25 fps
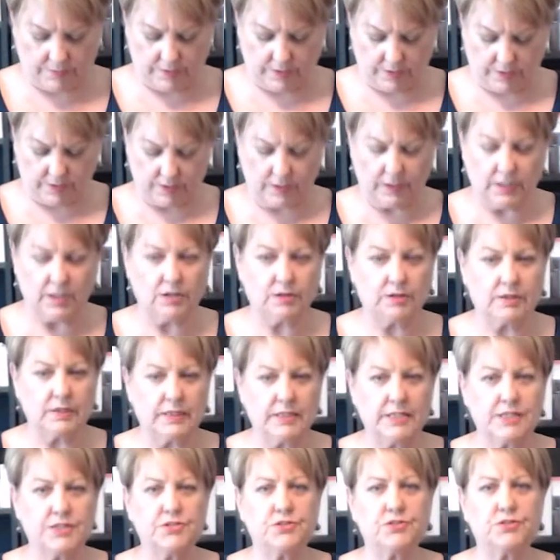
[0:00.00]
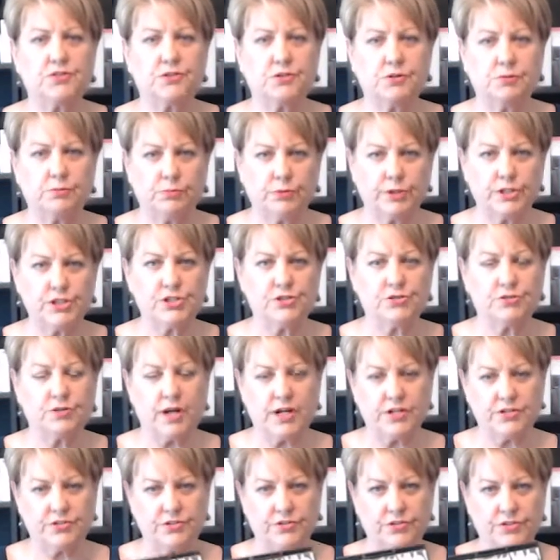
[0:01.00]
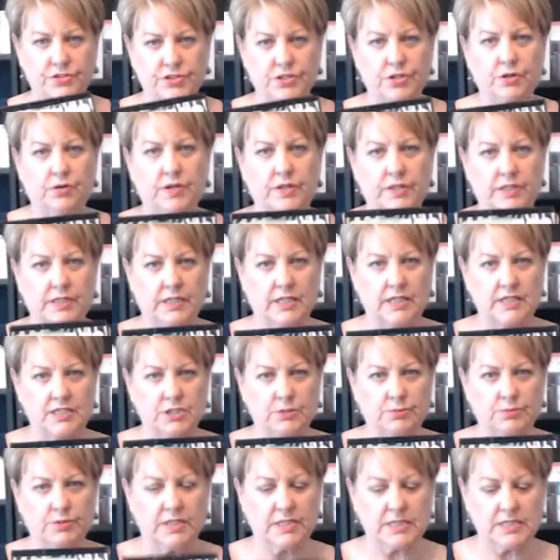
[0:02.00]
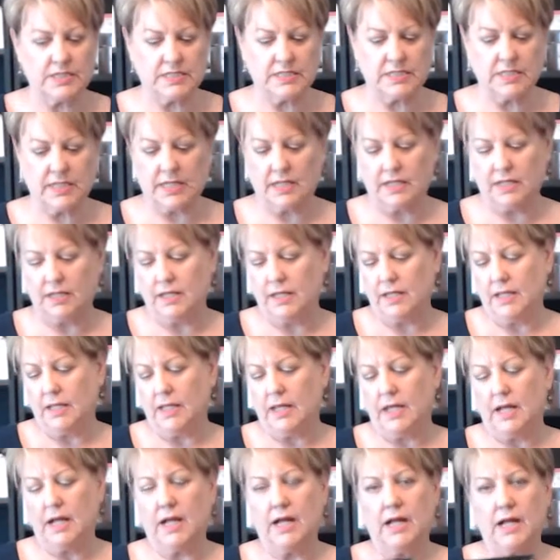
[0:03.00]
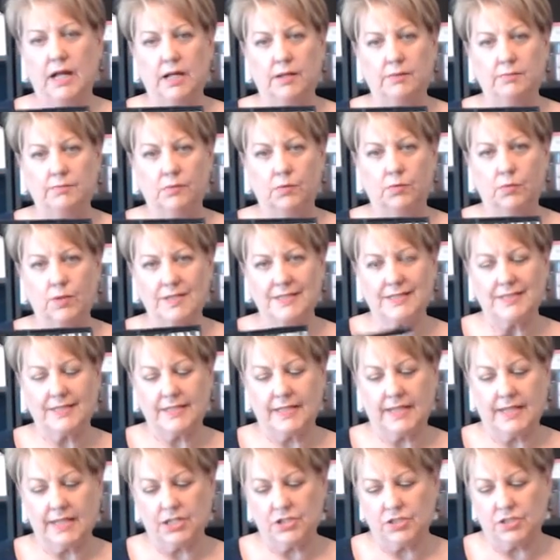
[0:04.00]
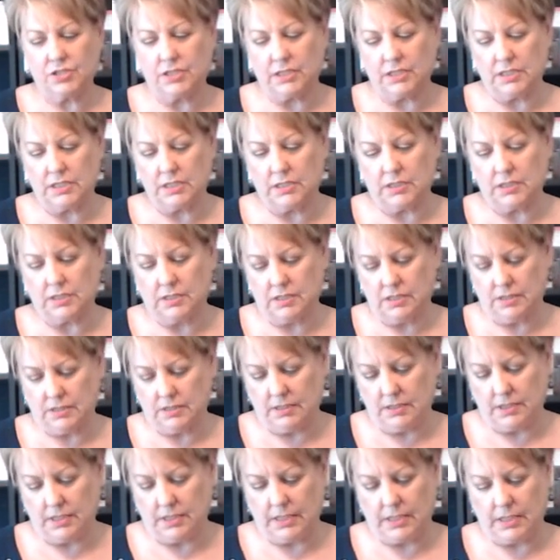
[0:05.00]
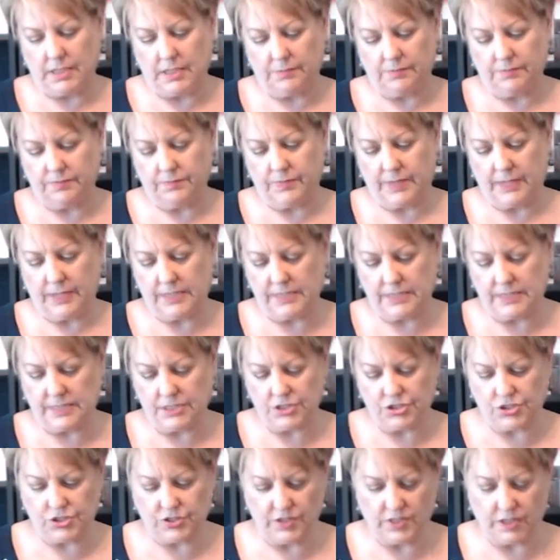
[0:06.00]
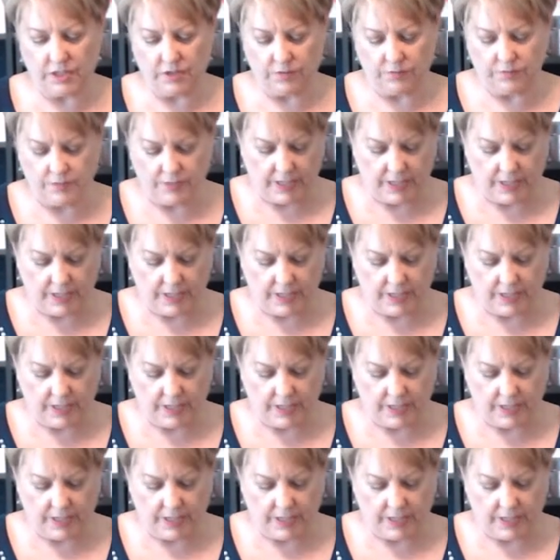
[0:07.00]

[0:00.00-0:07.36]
you know, cleanser, moisturizer, and so on. The customer can see what's in each little indentation there.